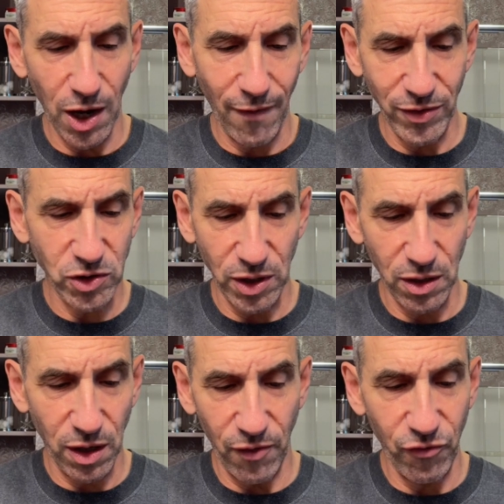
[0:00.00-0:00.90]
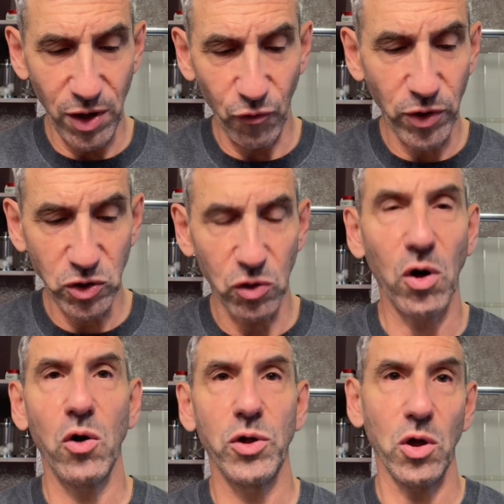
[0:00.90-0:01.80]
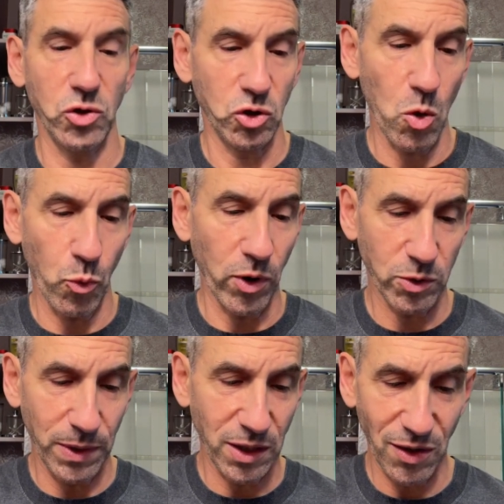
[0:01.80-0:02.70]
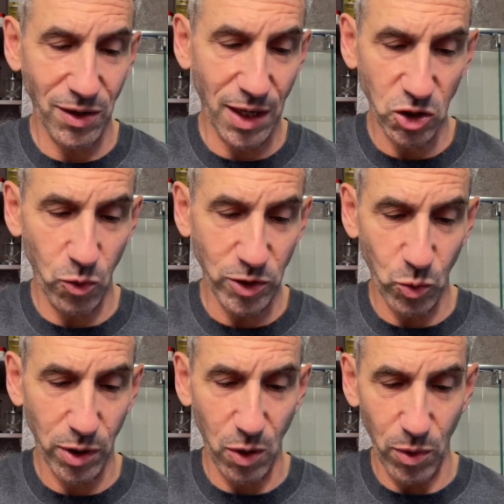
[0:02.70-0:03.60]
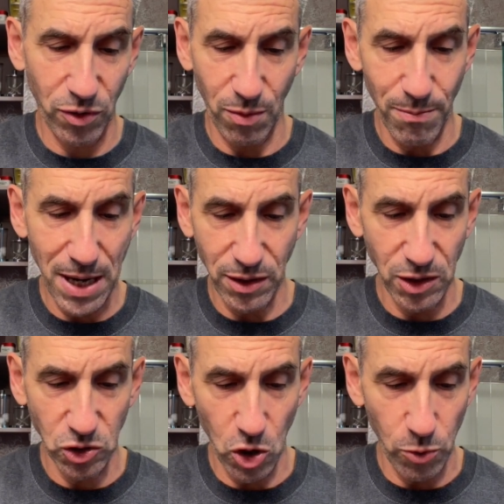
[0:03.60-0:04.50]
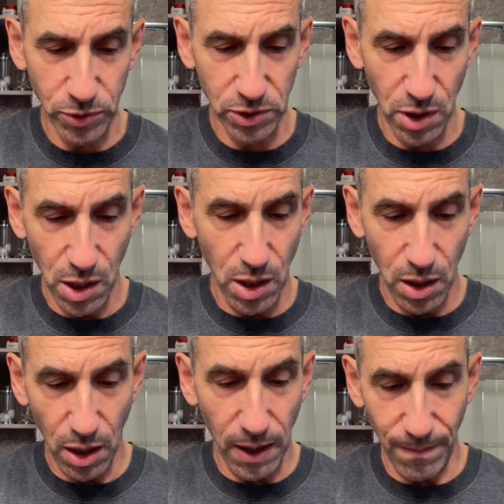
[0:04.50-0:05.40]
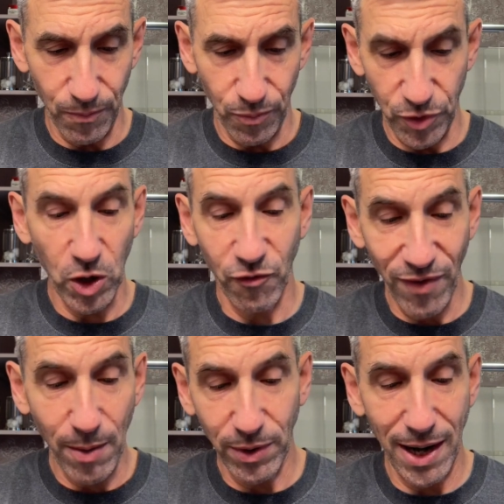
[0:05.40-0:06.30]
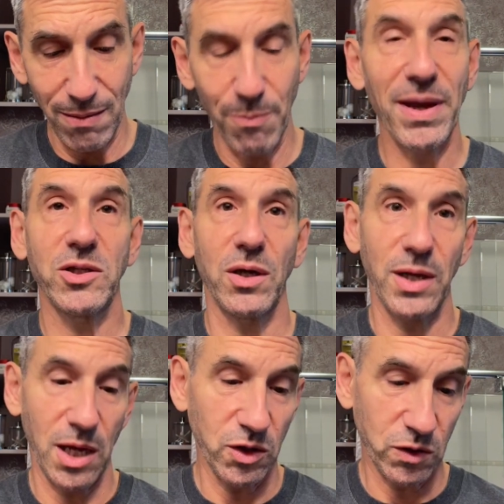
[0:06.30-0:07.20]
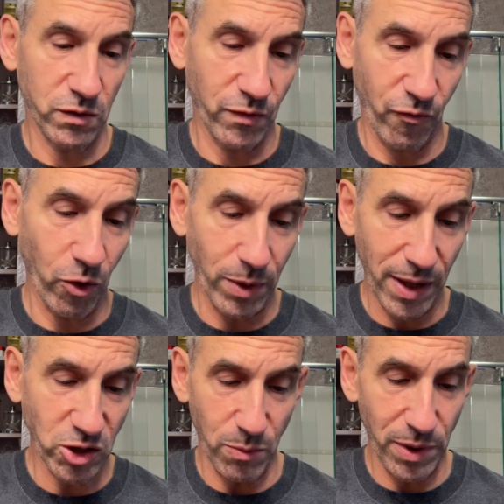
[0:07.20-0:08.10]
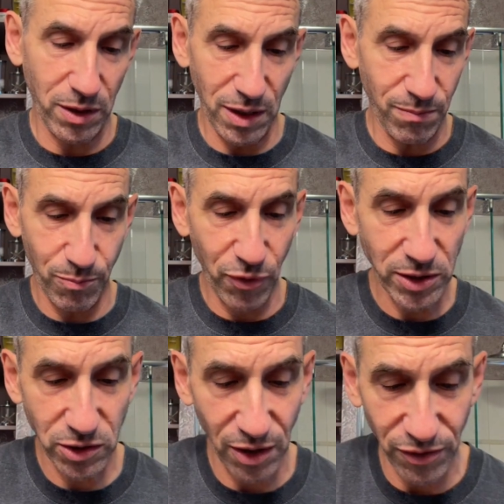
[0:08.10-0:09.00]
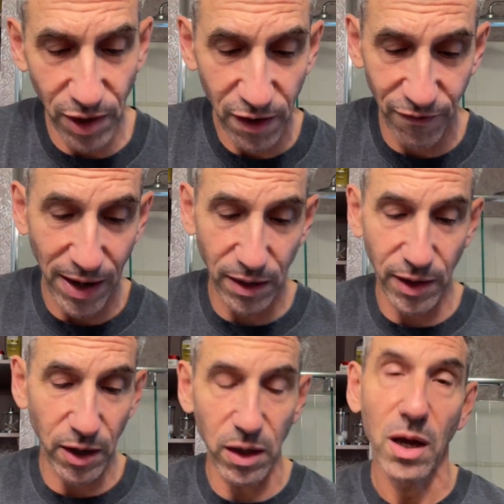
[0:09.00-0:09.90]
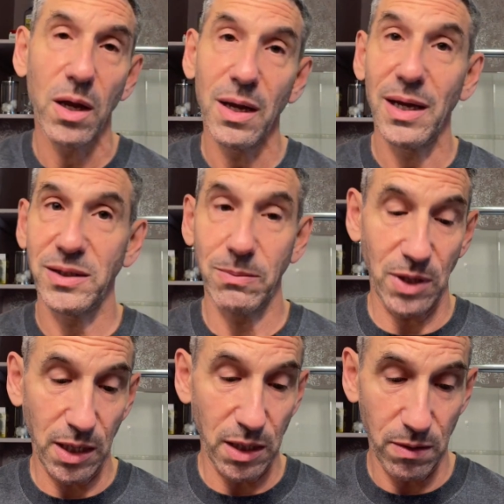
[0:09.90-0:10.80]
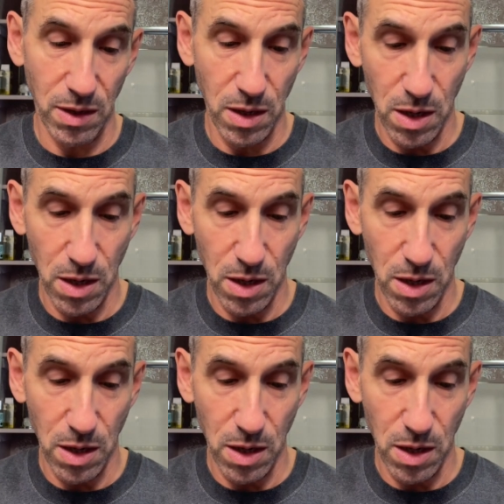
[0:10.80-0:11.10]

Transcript: obviously, of the original Oleo Soapworks, because I think that's who he's working with to make these soaps um, they're fabricating it based on his formulation, but the presence of duck fat in there seems like a